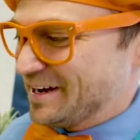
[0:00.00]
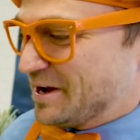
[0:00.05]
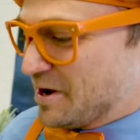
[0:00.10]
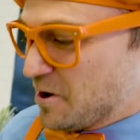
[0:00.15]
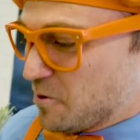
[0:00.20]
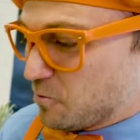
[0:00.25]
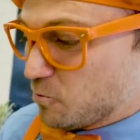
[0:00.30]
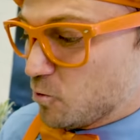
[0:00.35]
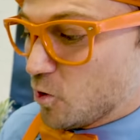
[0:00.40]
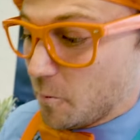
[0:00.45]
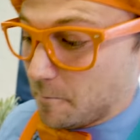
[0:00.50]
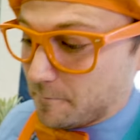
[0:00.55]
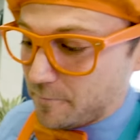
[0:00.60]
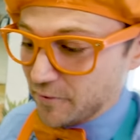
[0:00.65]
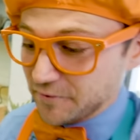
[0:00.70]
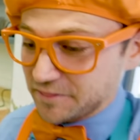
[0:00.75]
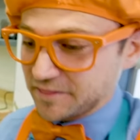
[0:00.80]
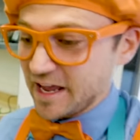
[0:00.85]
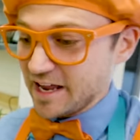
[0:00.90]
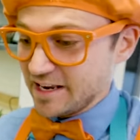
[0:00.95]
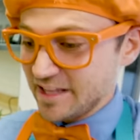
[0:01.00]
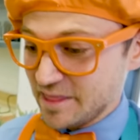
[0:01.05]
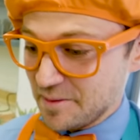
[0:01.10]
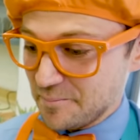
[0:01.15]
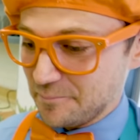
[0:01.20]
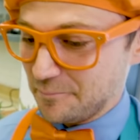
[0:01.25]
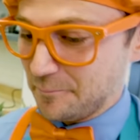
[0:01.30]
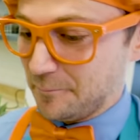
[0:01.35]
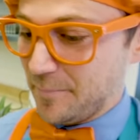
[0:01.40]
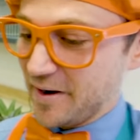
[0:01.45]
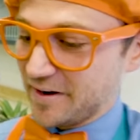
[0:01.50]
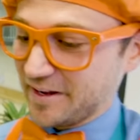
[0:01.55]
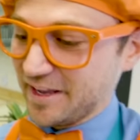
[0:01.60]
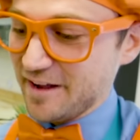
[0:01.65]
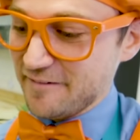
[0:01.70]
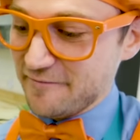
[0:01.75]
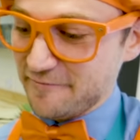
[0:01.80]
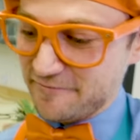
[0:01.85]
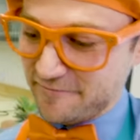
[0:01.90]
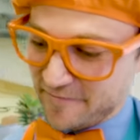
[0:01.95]
okay, we'll put that in the
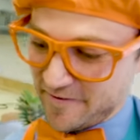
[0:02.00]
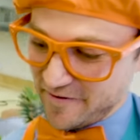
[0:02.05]
bucket